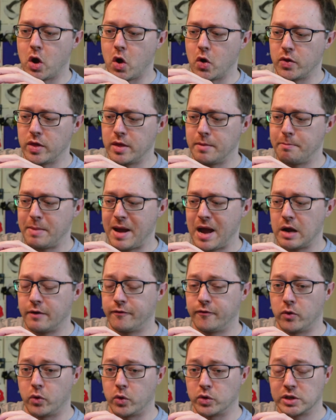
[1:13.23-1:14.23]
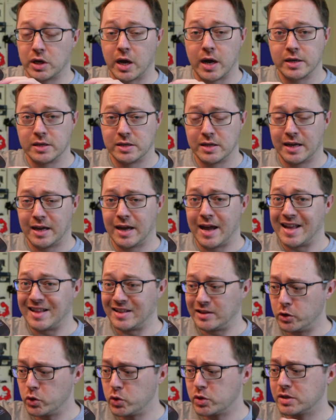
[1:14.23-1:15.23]
on the back for tightening and
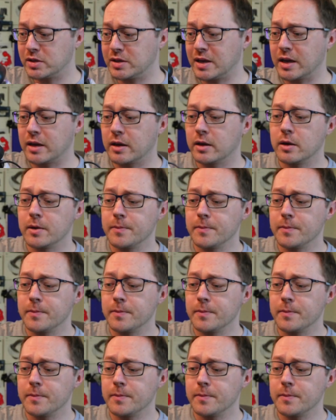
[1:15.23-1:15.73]
loosening.